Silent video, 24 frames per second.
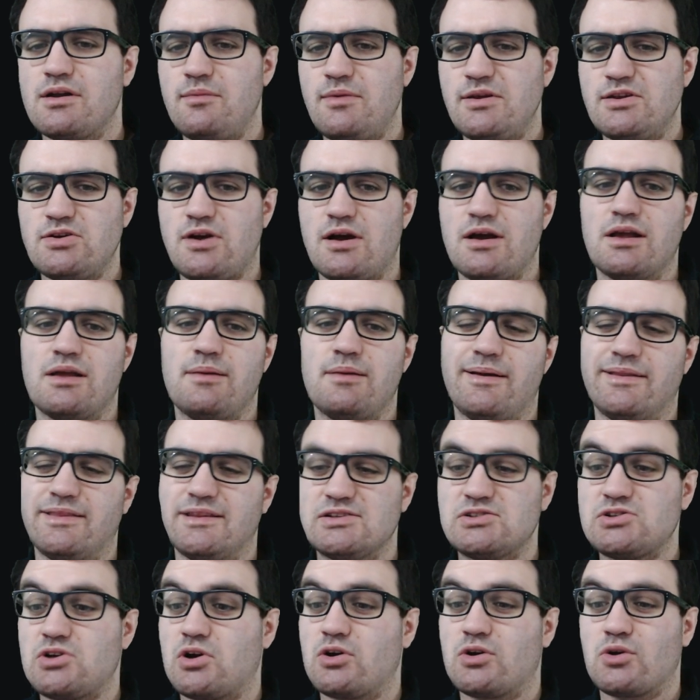to be talking about
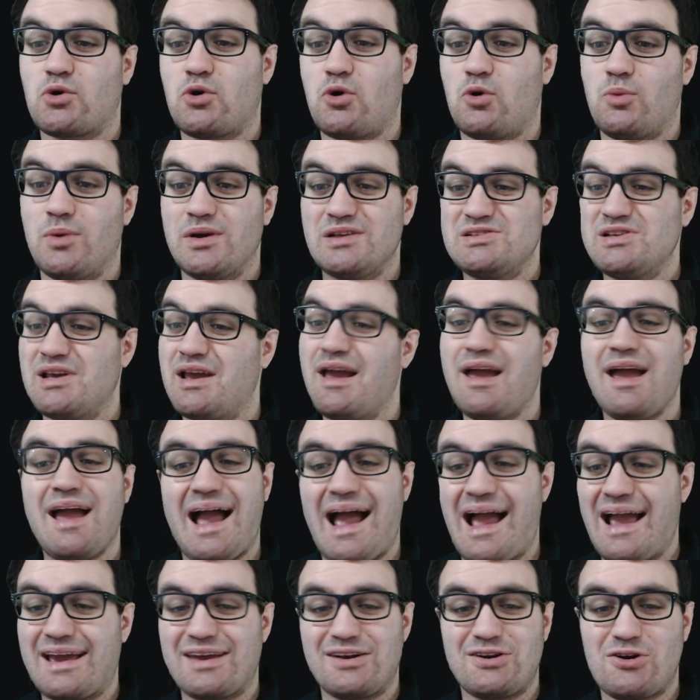this article, which
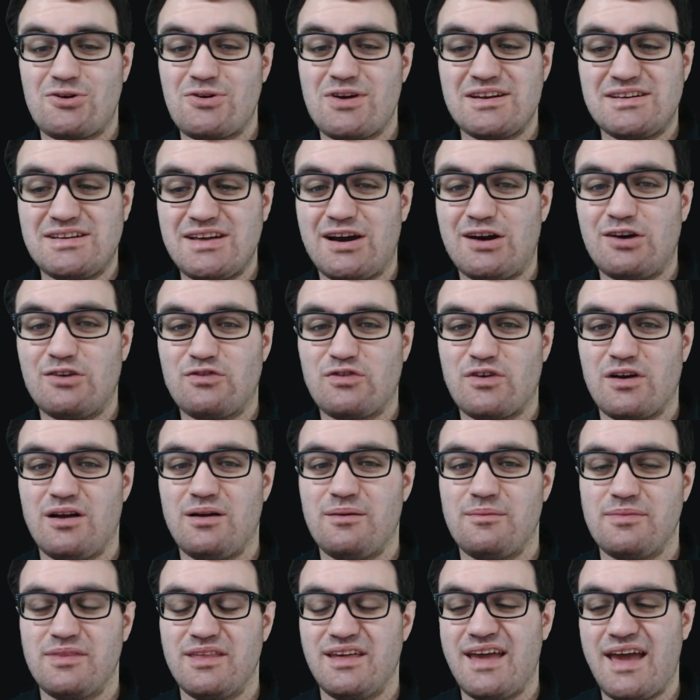I can already tell
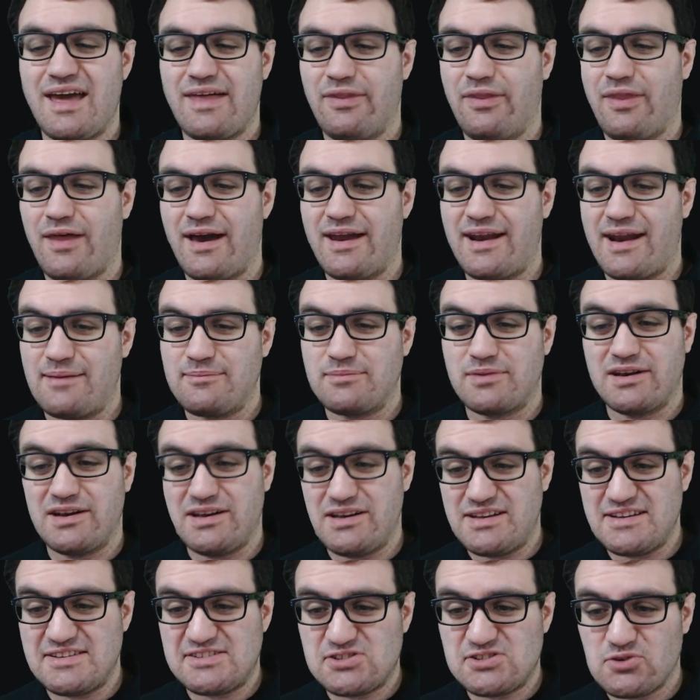from the headline I'm going to
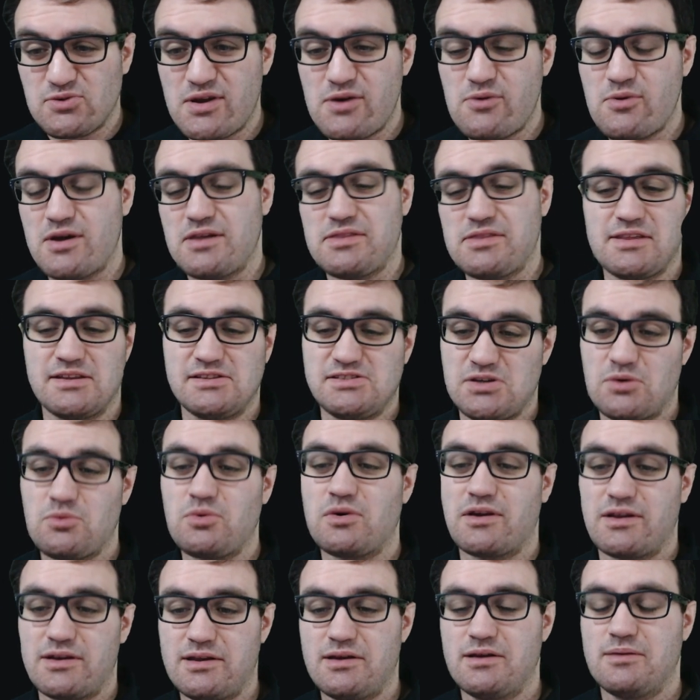disagree with. And so we're
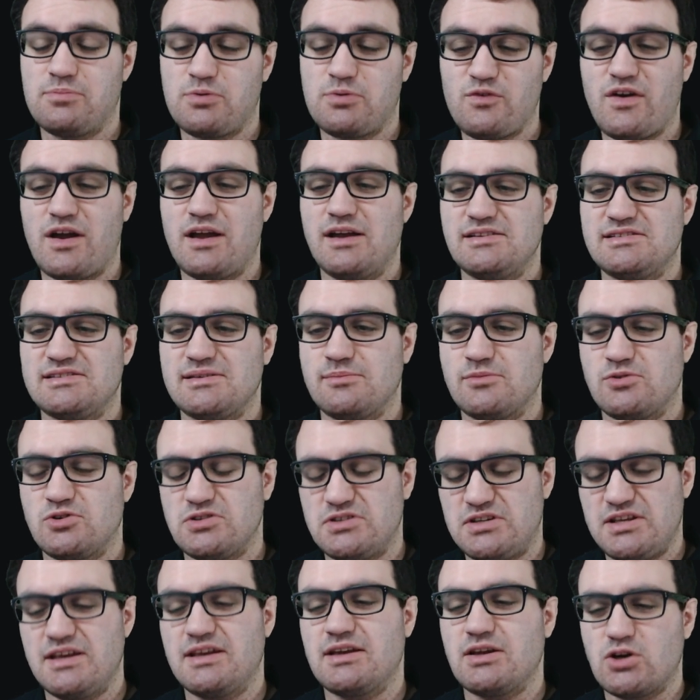going to provide some
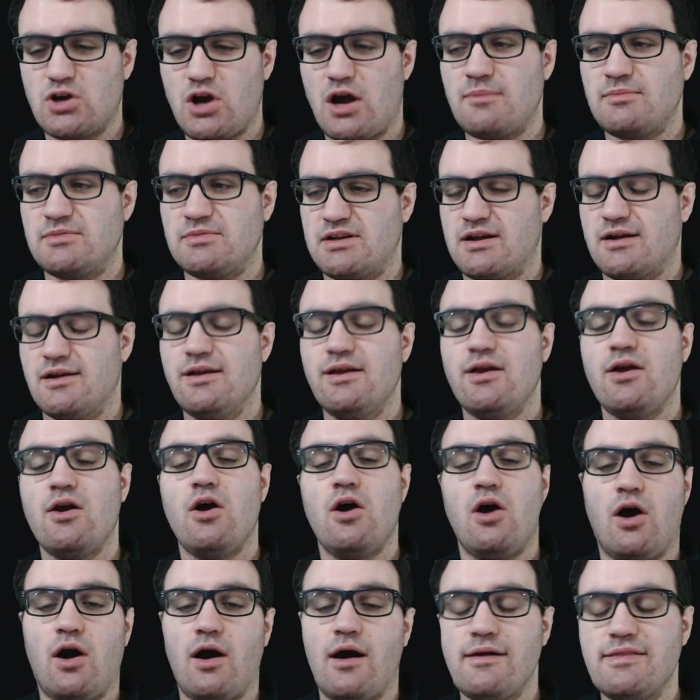critique and commentary
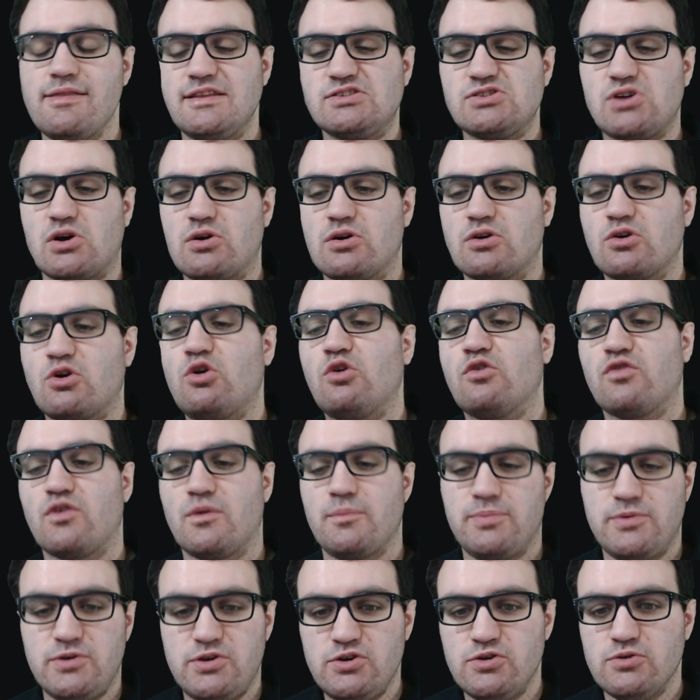on this article from
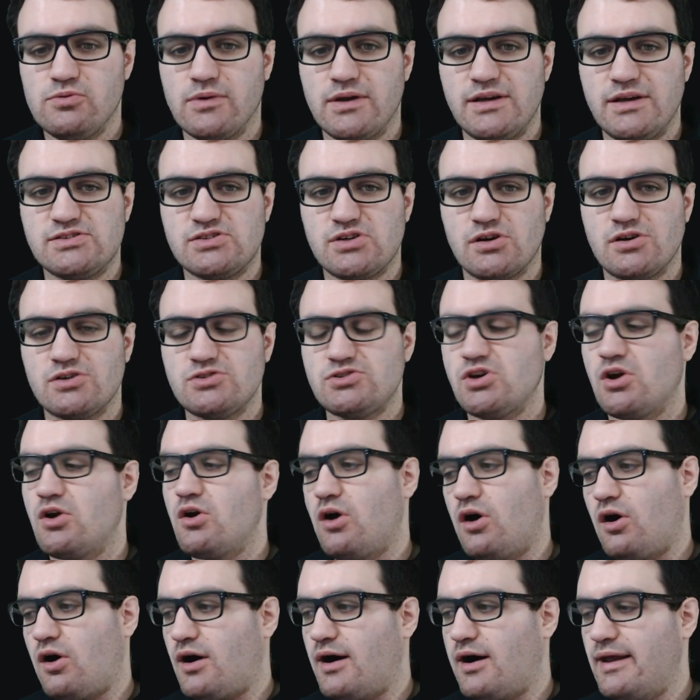Pew Research
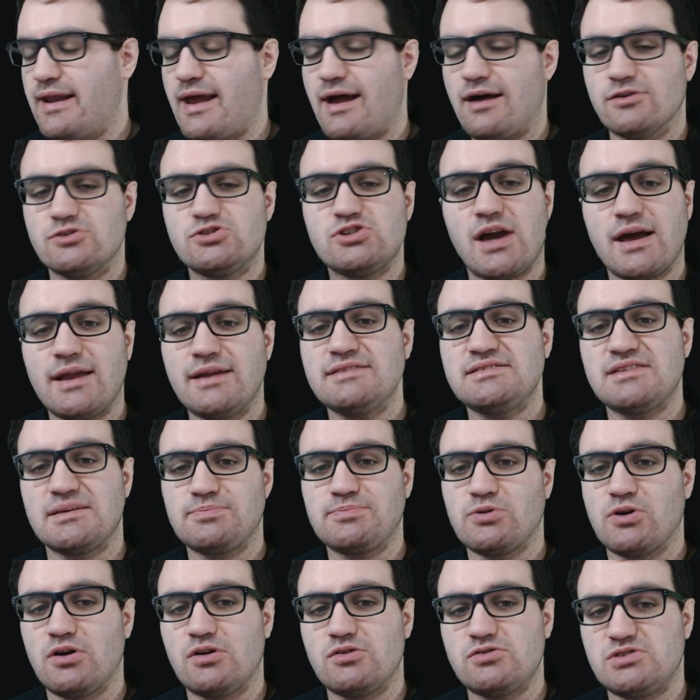on how China's
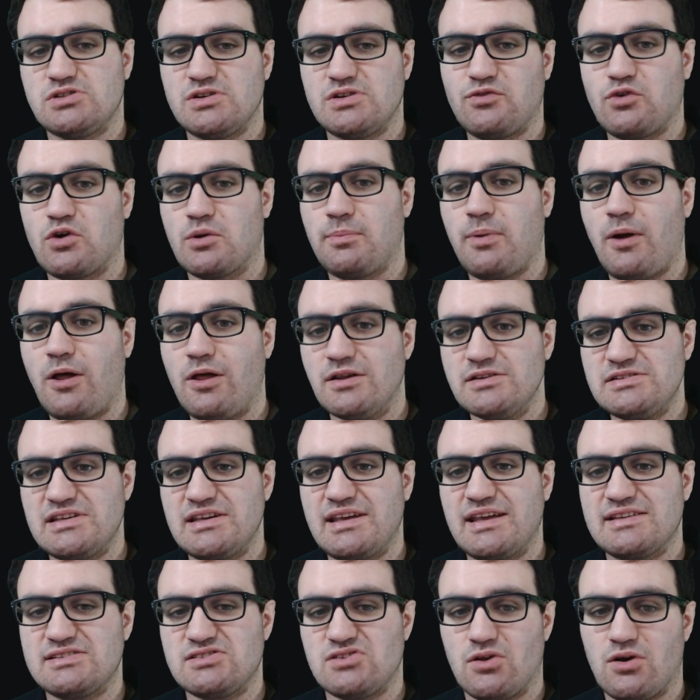approach to foreign policy
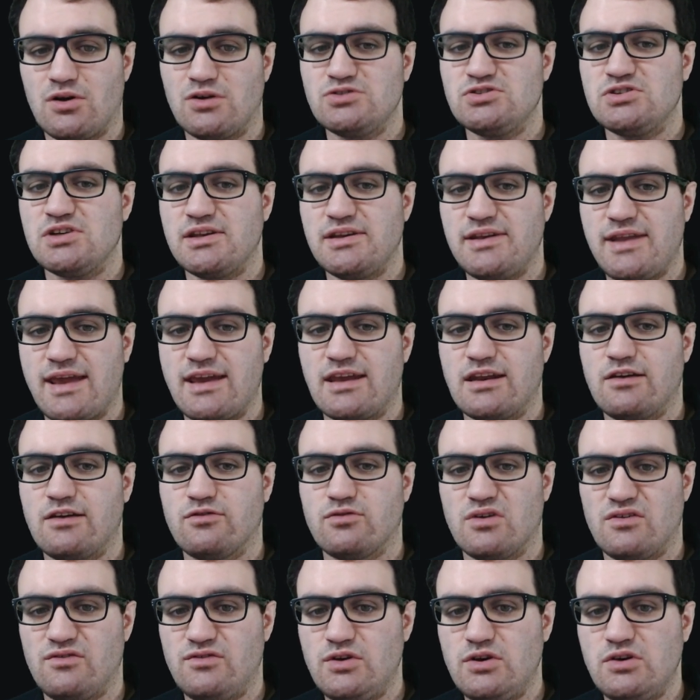gets largely negative
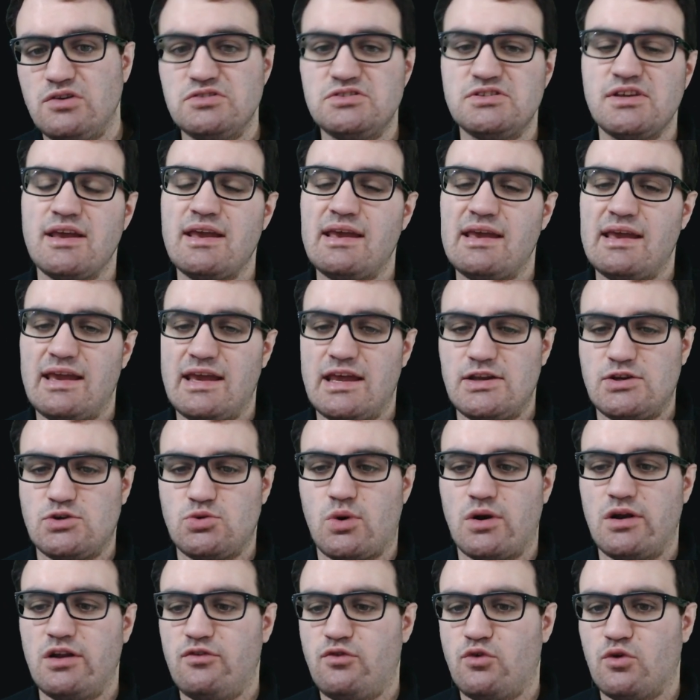reviews in
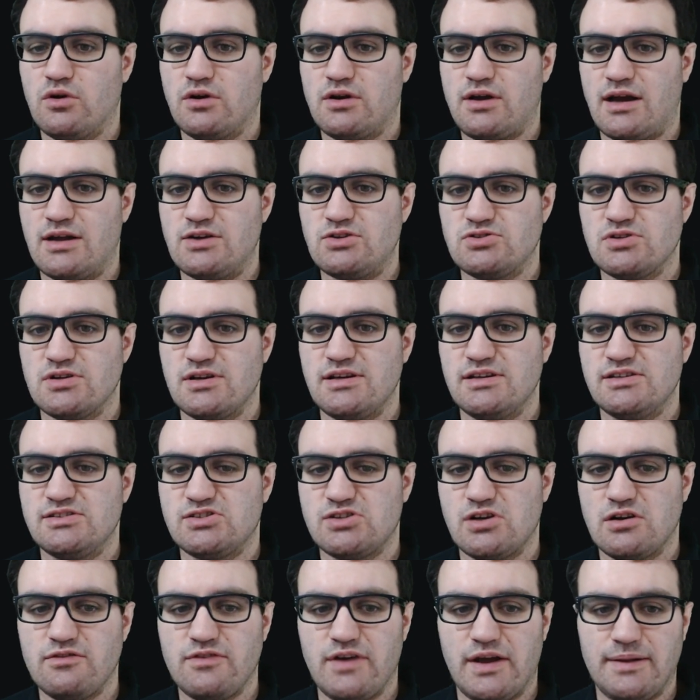24 countries
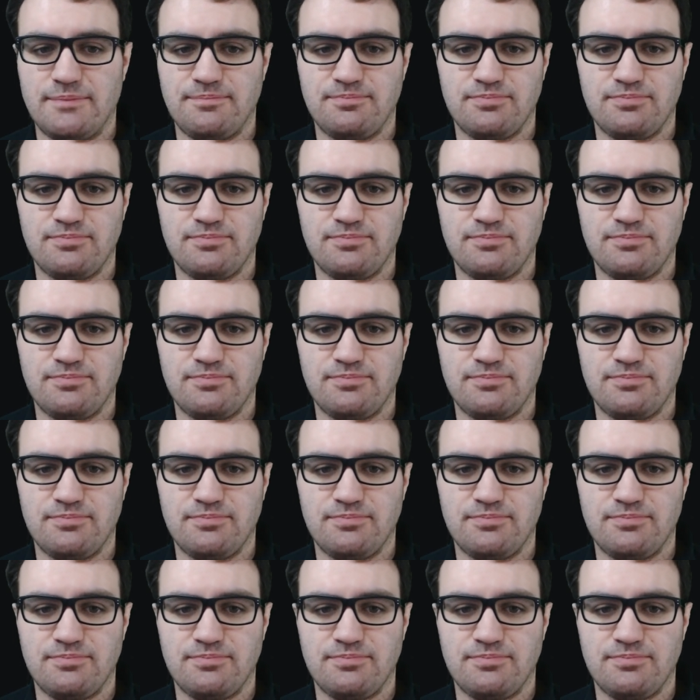survey.